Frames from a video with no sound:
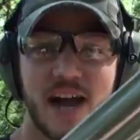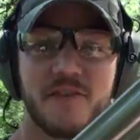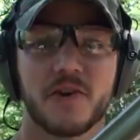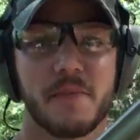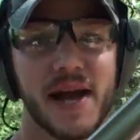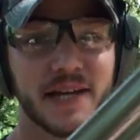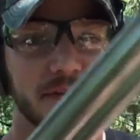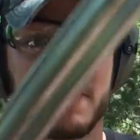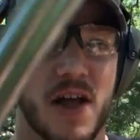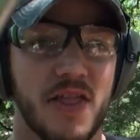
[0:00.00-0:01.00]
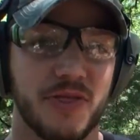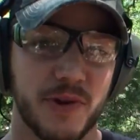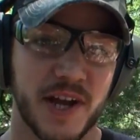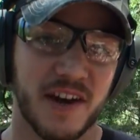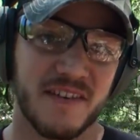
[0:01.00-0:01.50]
500 Magnum,
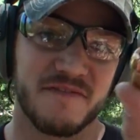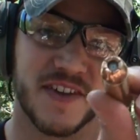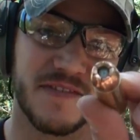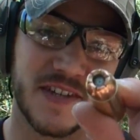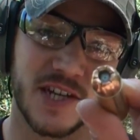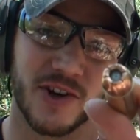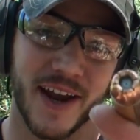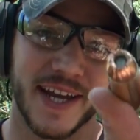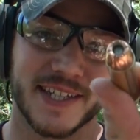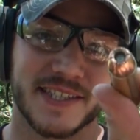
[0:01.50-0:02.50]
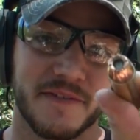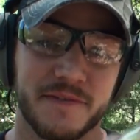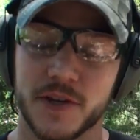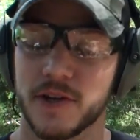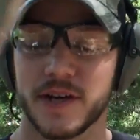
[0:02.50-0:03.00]
350 grains of
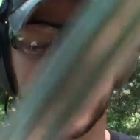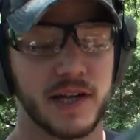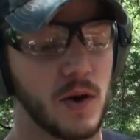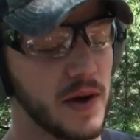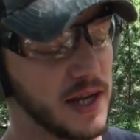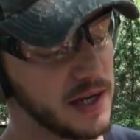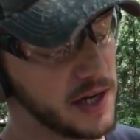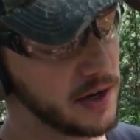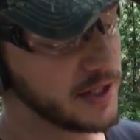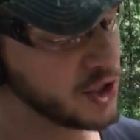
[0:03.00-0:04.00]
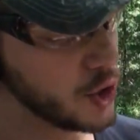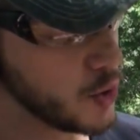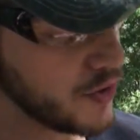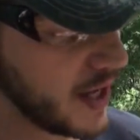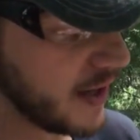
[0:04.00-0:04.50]
fury going at nearly
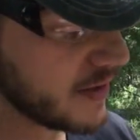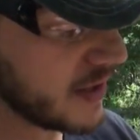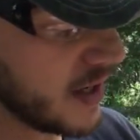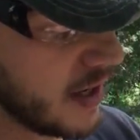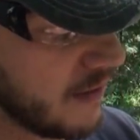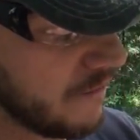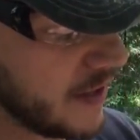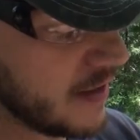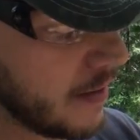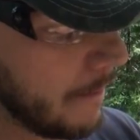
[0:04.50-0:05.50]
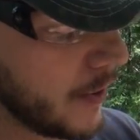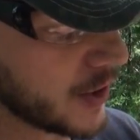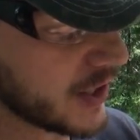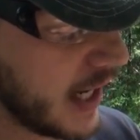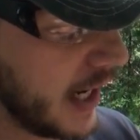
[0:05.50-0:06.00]
2,000 feet per
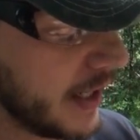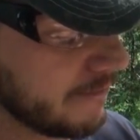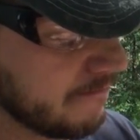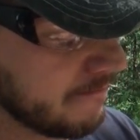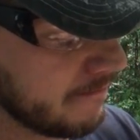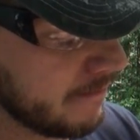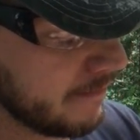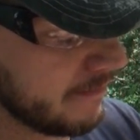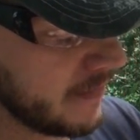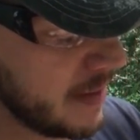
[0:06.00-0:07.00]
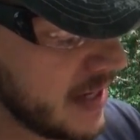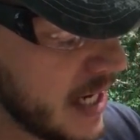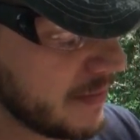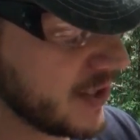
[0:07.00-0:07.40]
second. I'm gonna aim